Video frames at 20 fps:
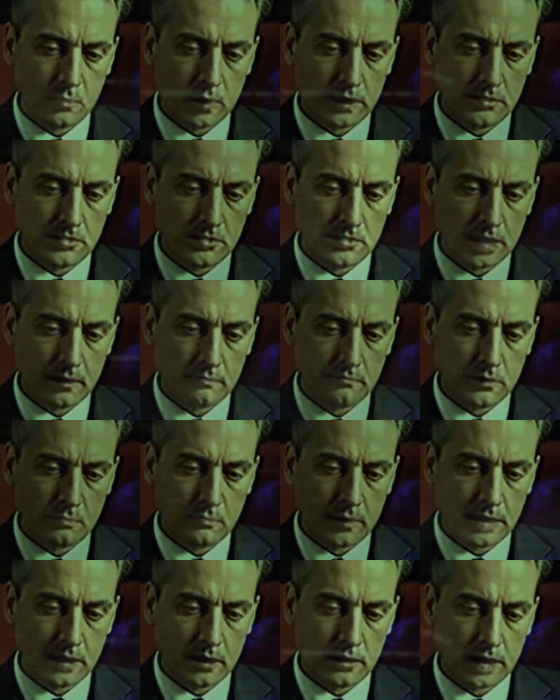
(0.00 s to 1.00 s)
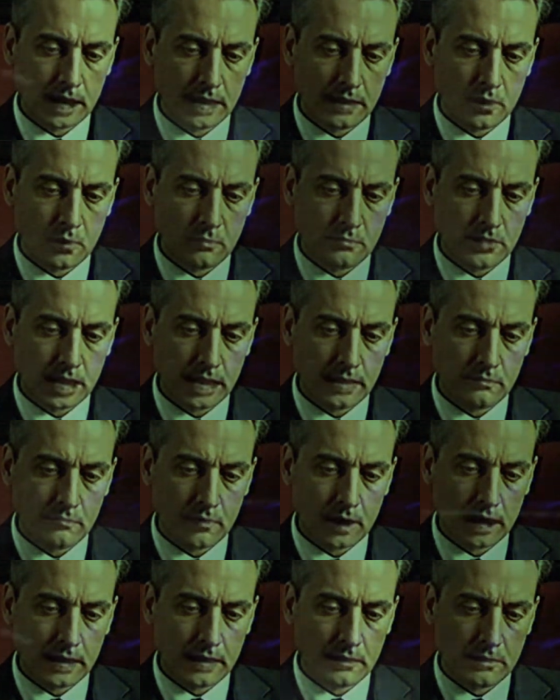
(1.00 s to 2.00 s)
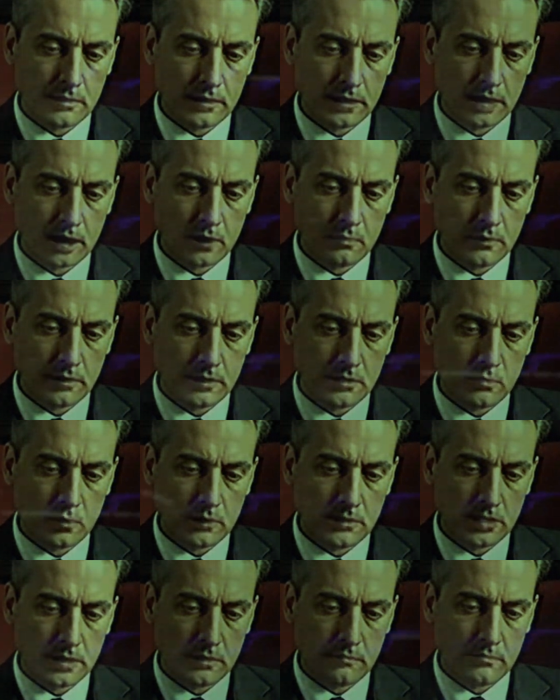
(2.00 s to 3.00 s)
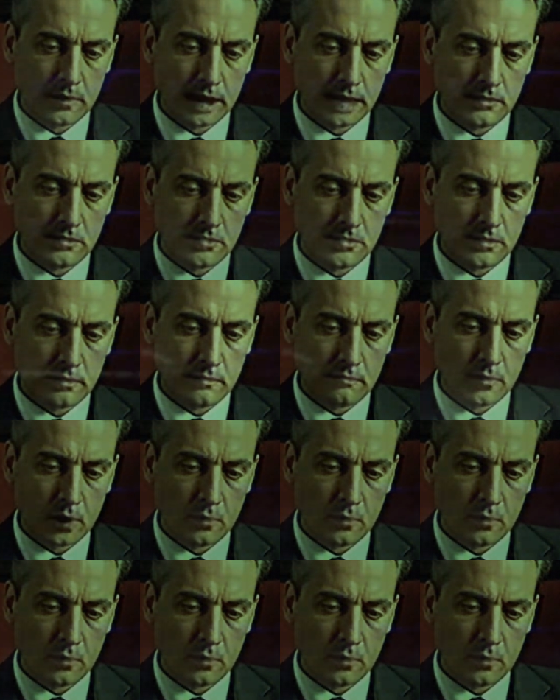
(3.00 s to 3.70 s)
West stuffed a pillow-like object violently over the twitching face,